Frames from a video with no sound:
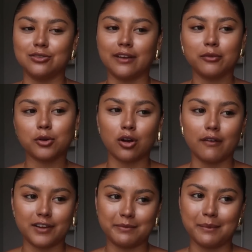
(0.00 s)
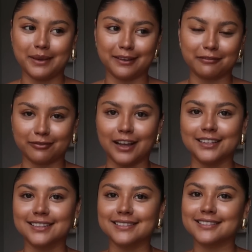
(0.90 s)
I feel more confident about making
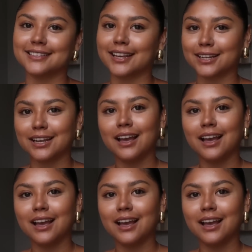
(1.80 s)
friends and like